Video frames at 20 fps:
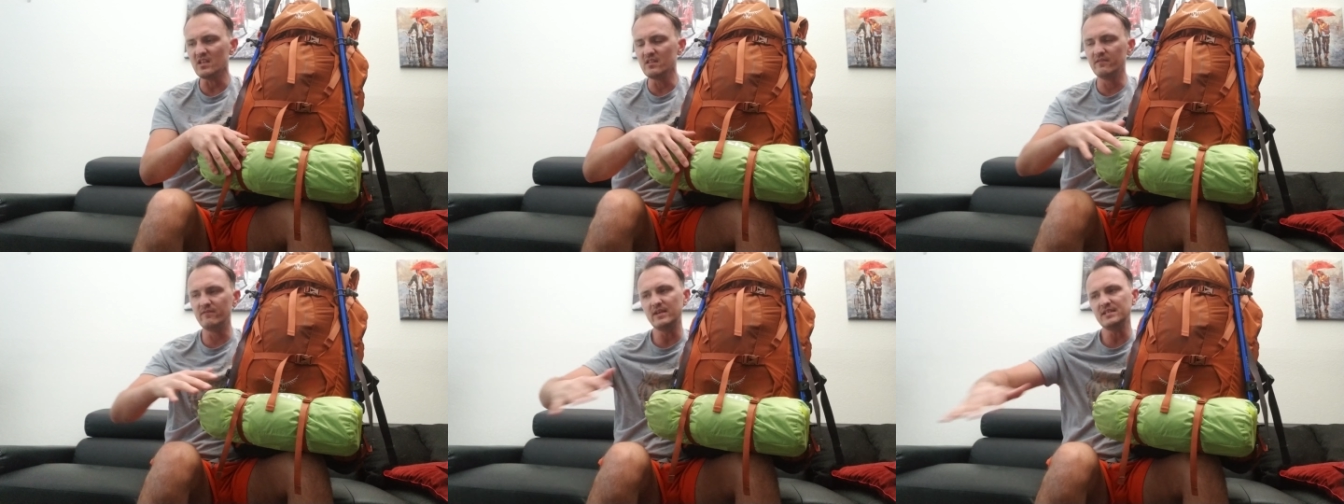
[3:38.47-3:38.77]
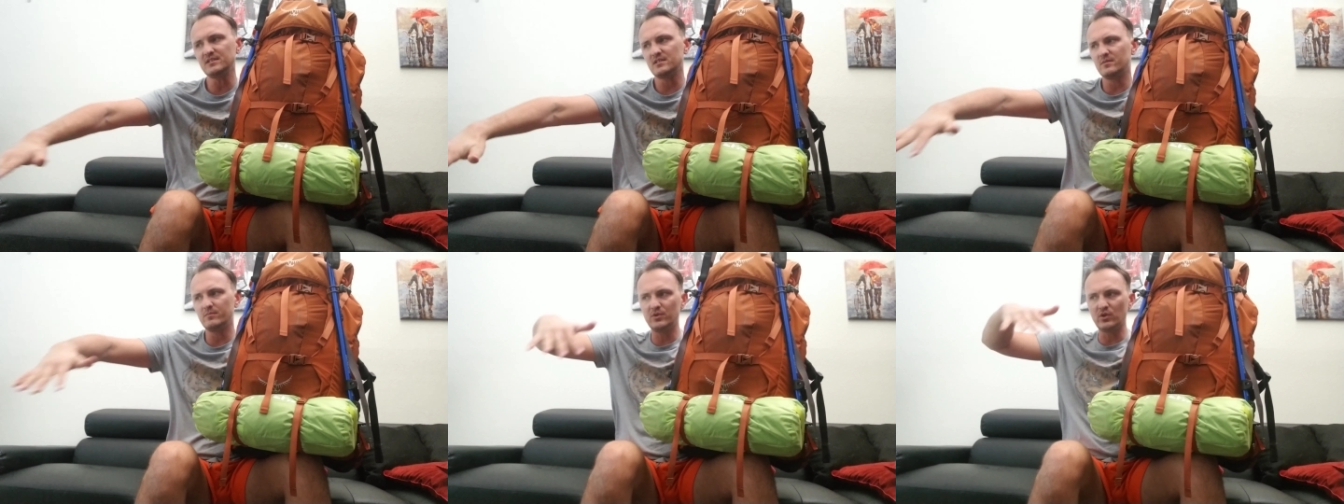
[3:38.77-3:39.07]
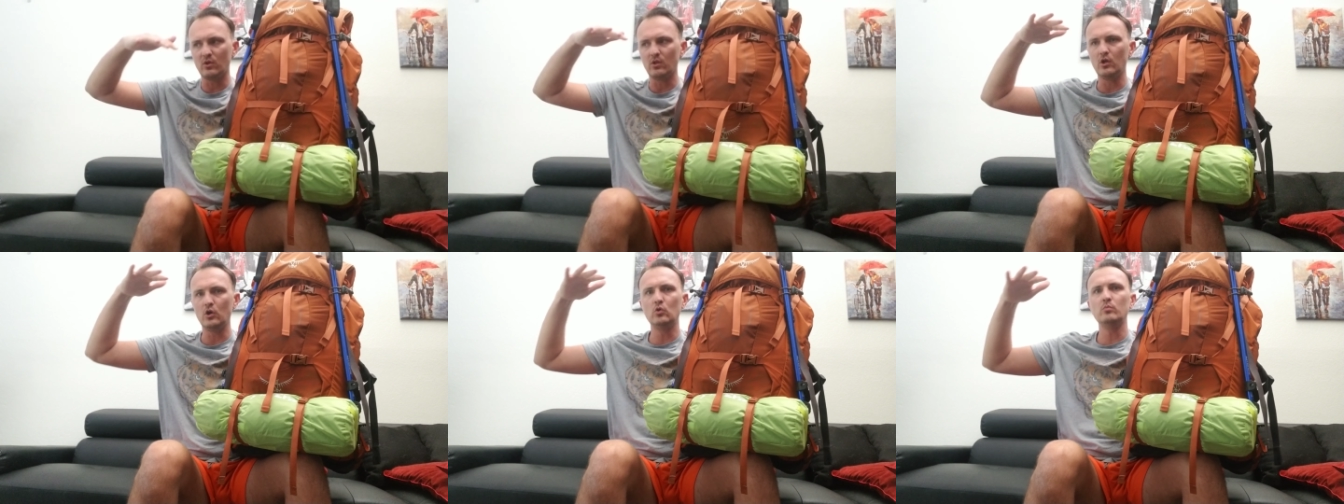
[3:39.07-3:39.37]
the
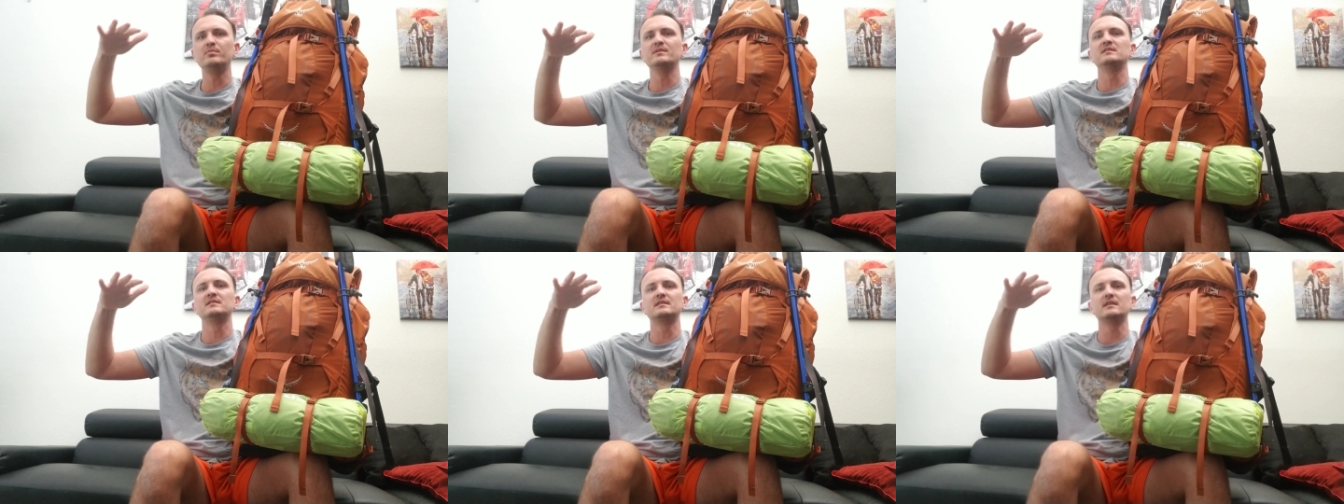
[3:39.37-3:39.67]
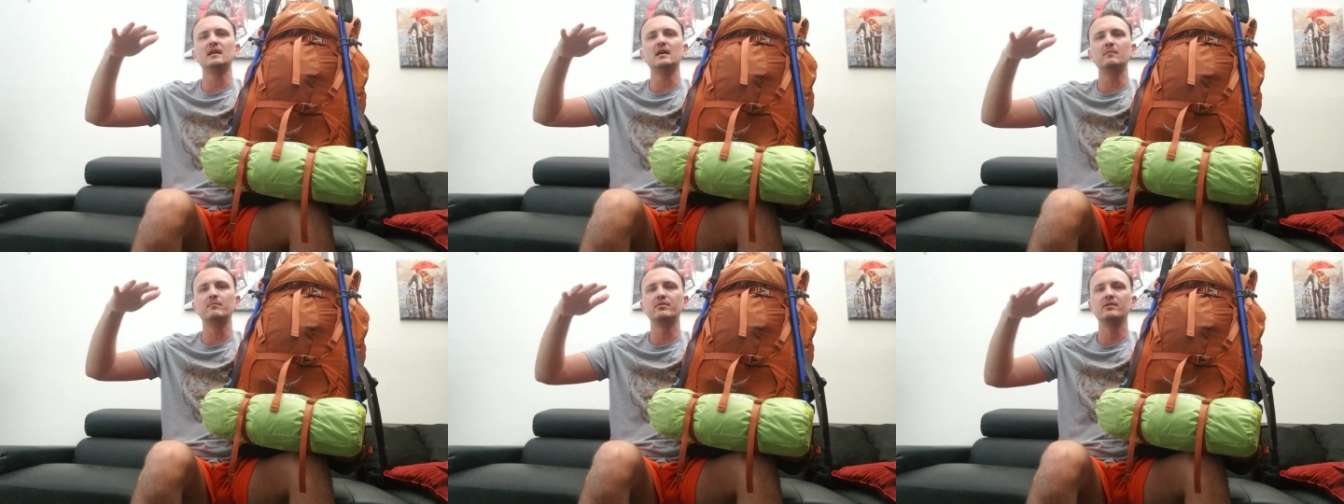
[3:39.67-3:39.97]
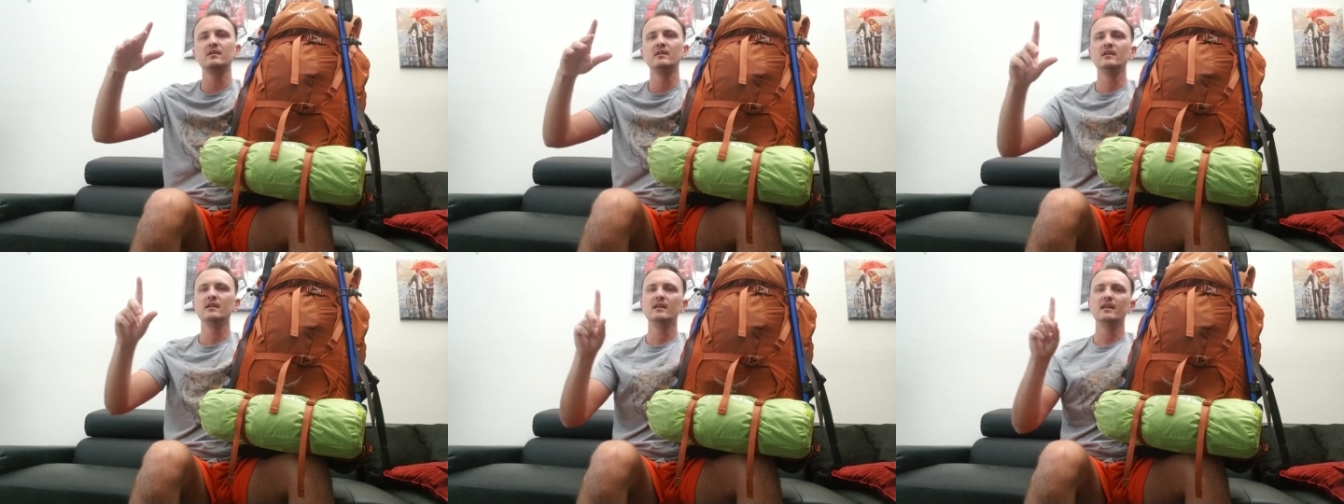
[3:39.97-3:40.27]
vestibule opens up
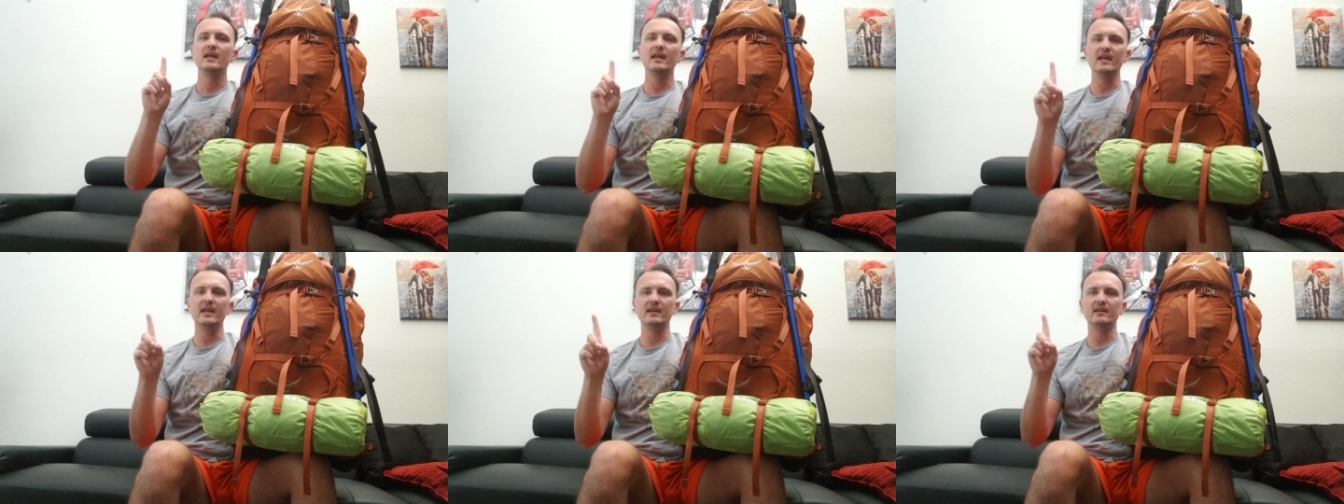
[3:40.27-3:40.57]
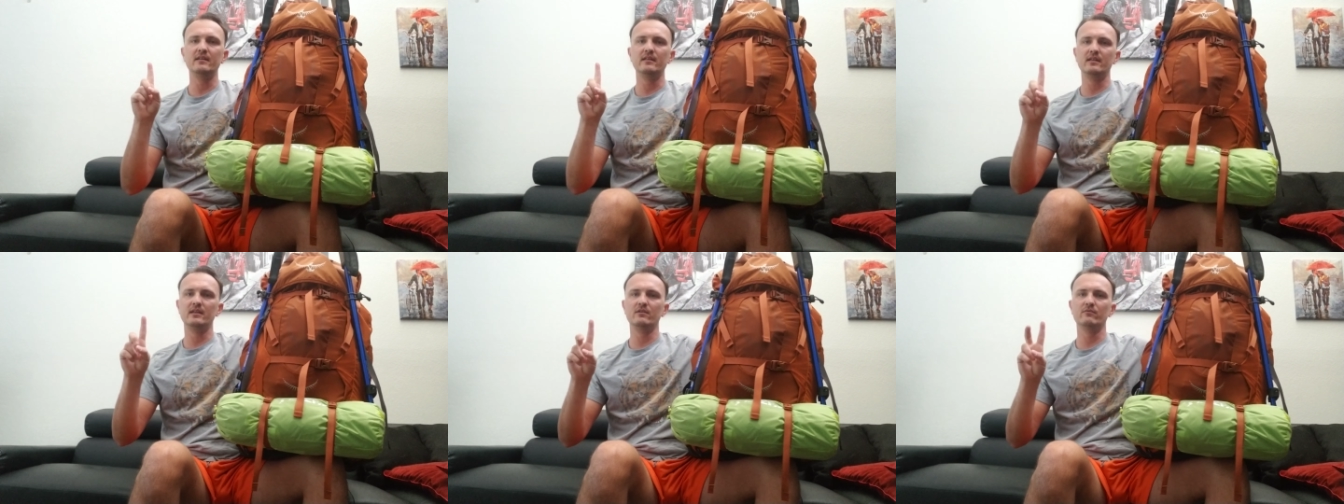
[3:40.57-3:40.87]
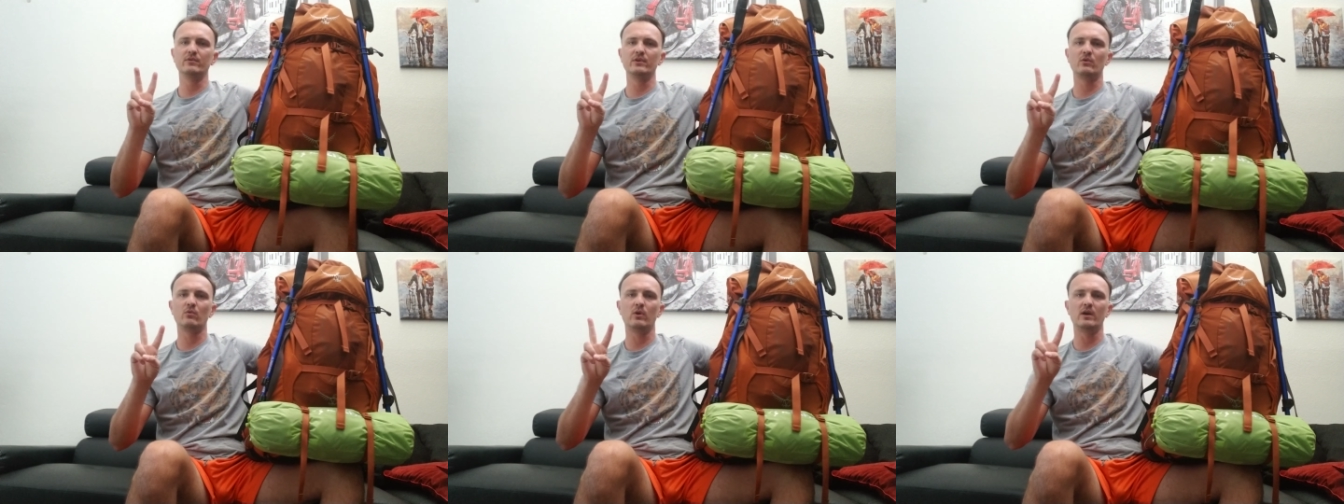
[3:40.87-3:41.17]
and it
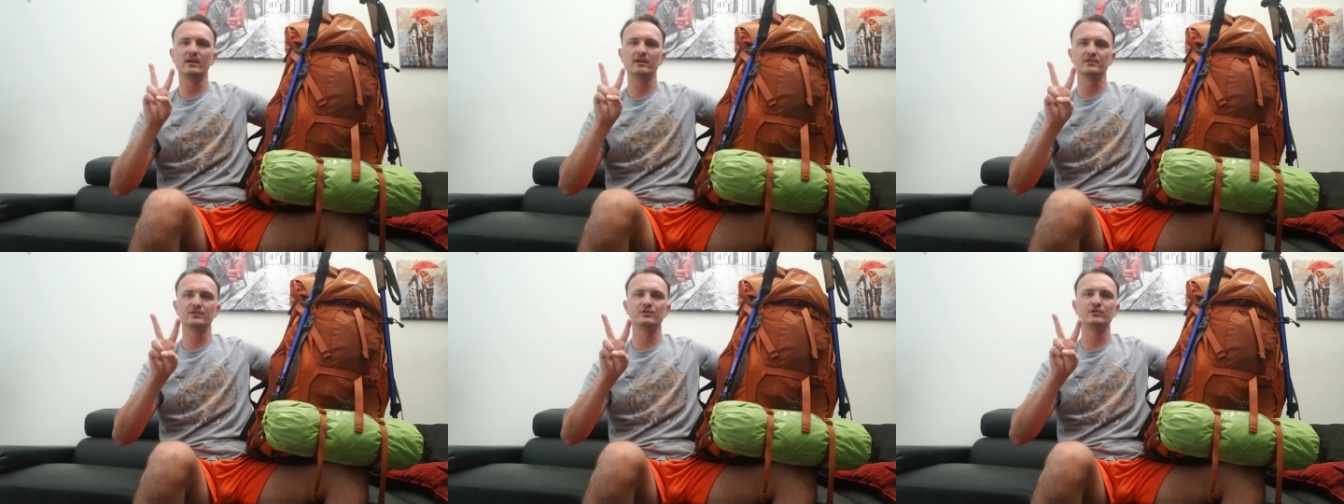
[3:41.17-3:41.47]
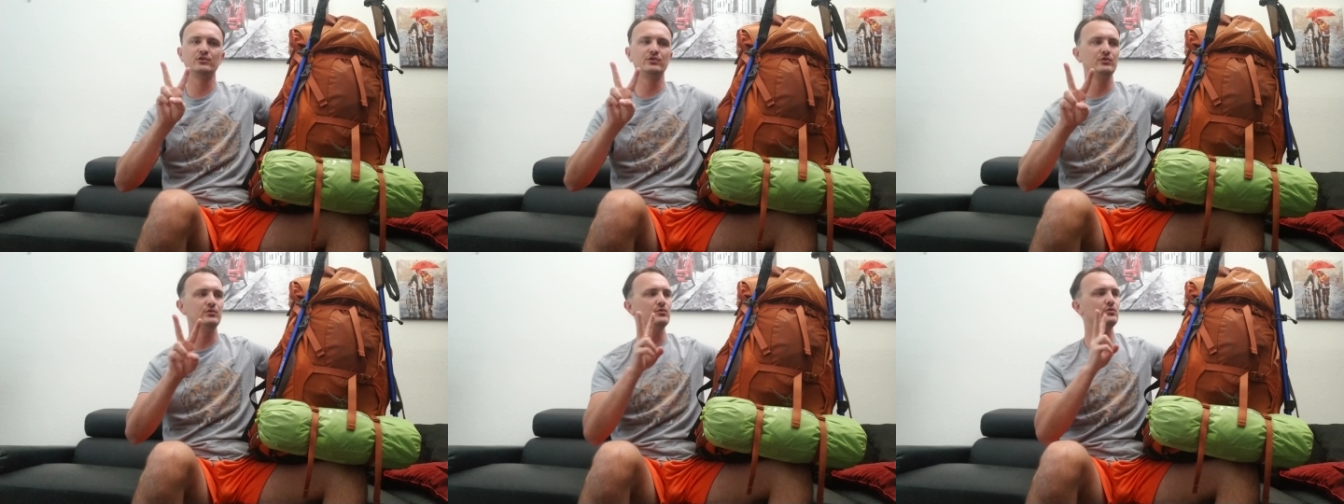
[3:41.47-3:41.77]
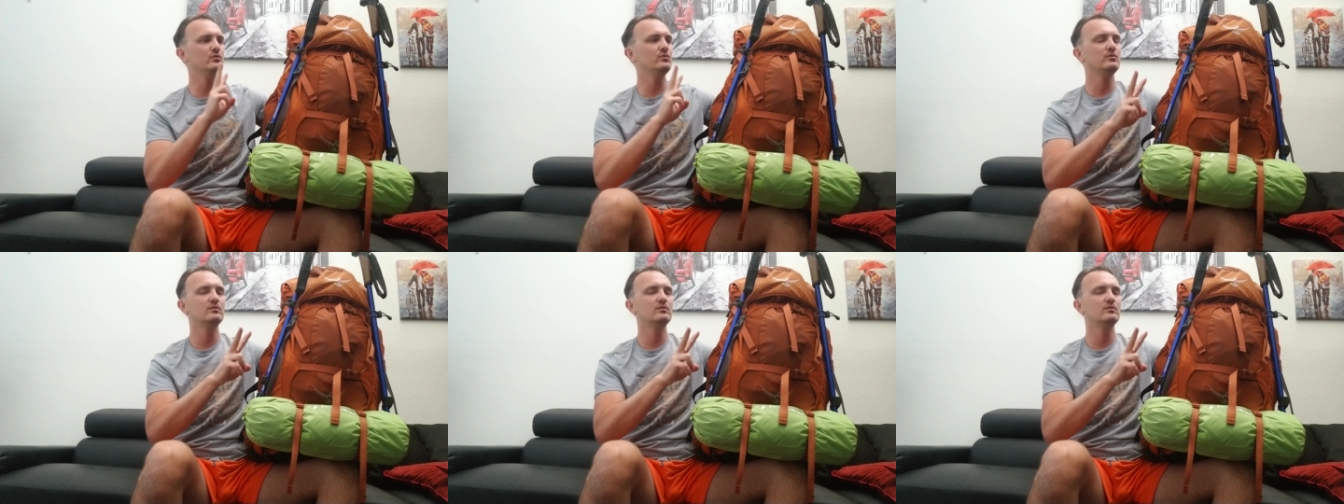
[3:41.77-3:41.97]
requires 2